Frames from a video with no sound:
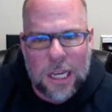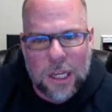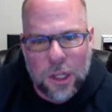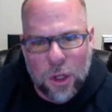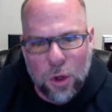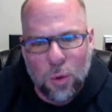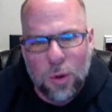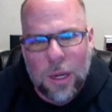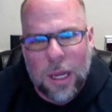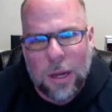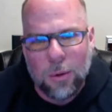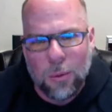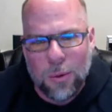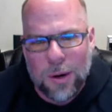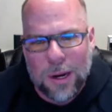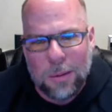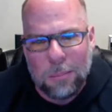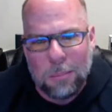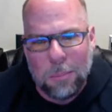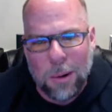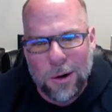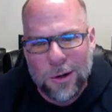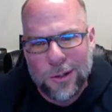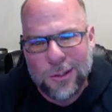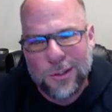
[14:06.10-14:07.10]
and you get
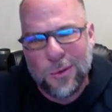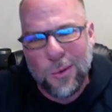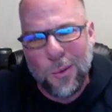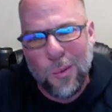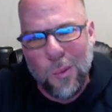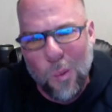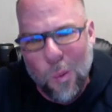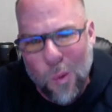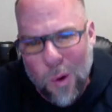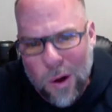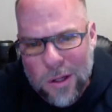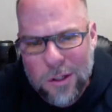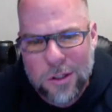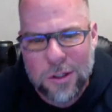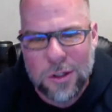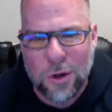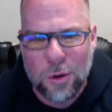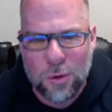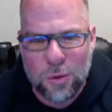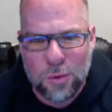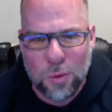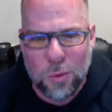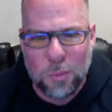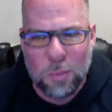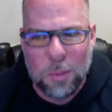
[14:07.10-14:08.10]
reimbursed once
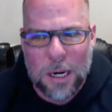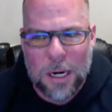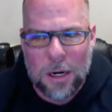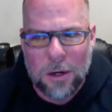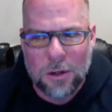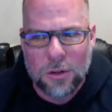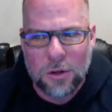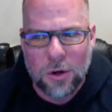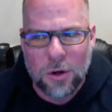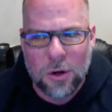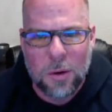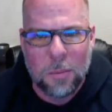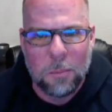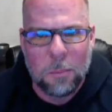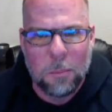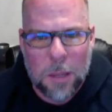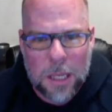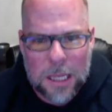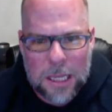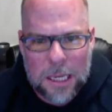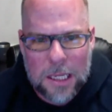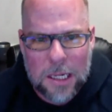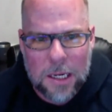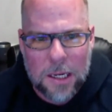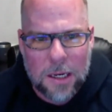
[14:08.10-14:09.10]
those repairs are
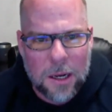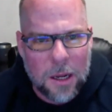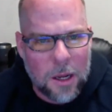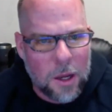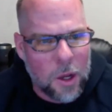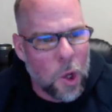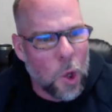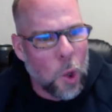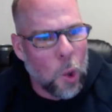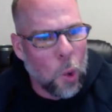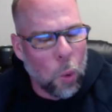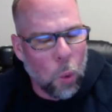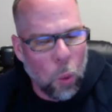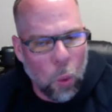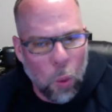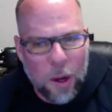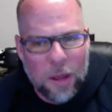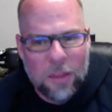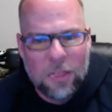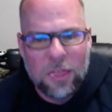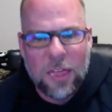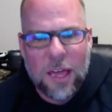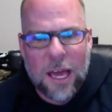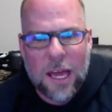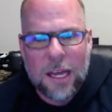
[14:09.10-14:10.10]
completed
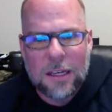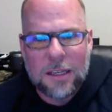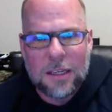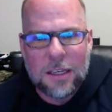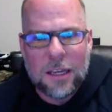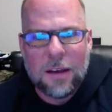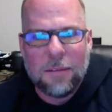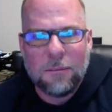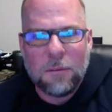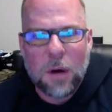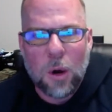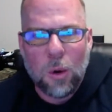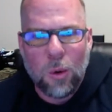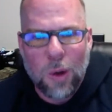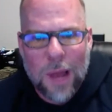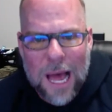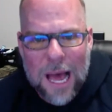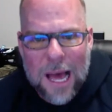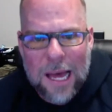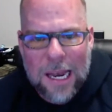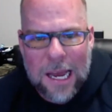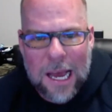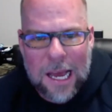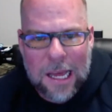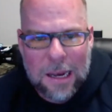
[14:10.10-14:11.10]
with that demo
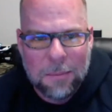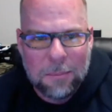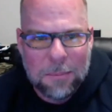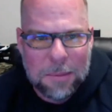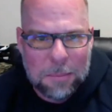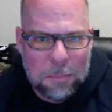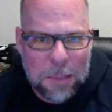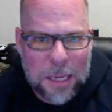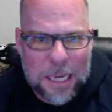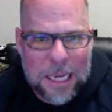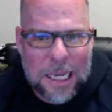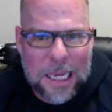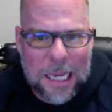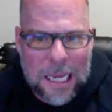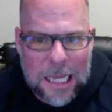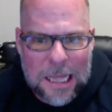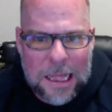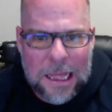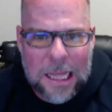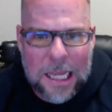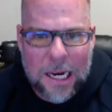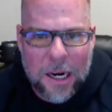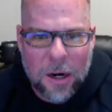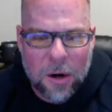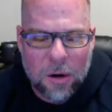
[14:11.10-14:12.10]
line item being
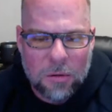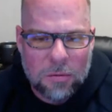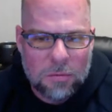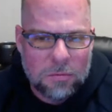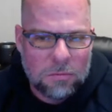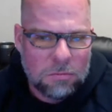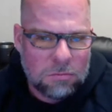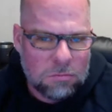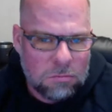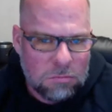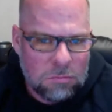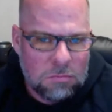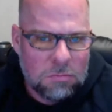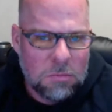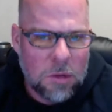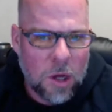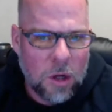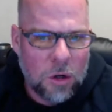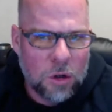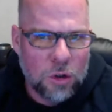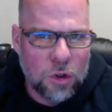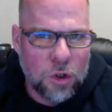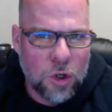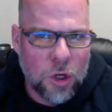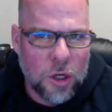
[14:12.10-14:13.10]
in there.
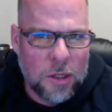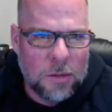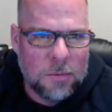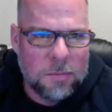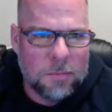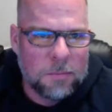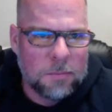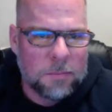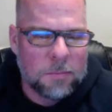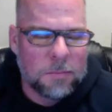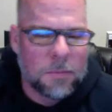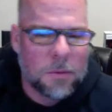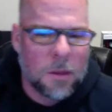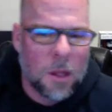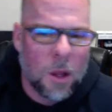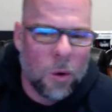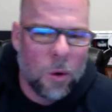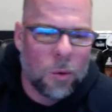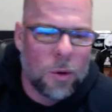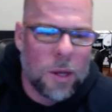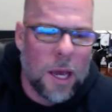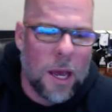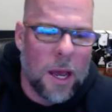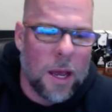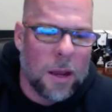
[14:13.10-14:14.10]
Understood?
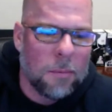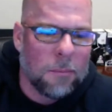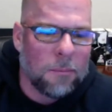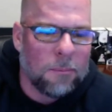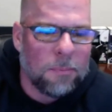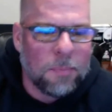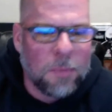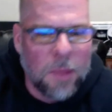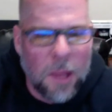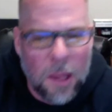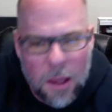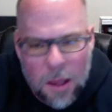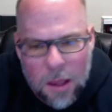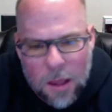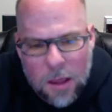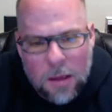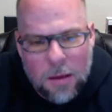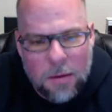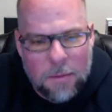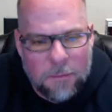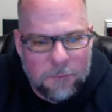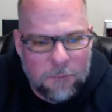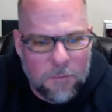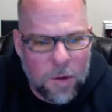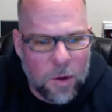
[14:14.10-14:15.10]
Okay.
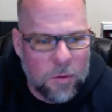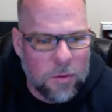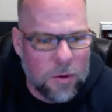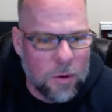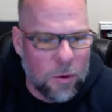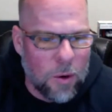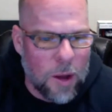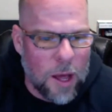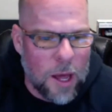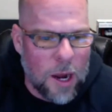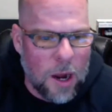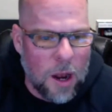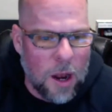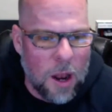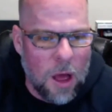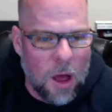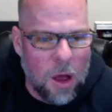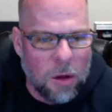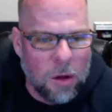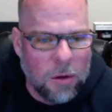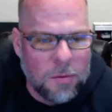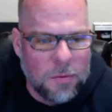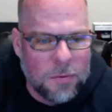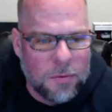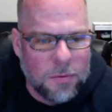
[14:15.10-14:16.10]
Moving right
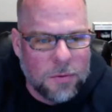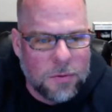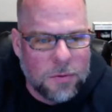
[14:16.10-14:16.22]
along.